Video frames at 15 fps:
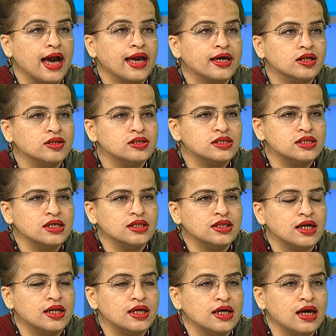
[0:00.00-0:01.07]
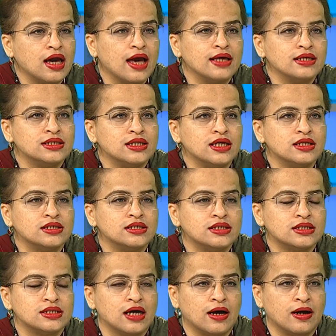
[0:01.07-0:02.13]
I can see that he has
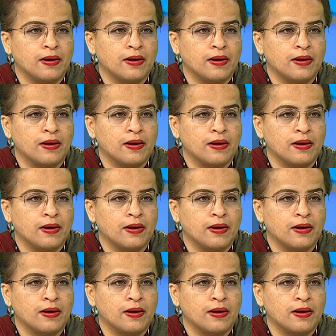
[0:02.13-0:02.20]
this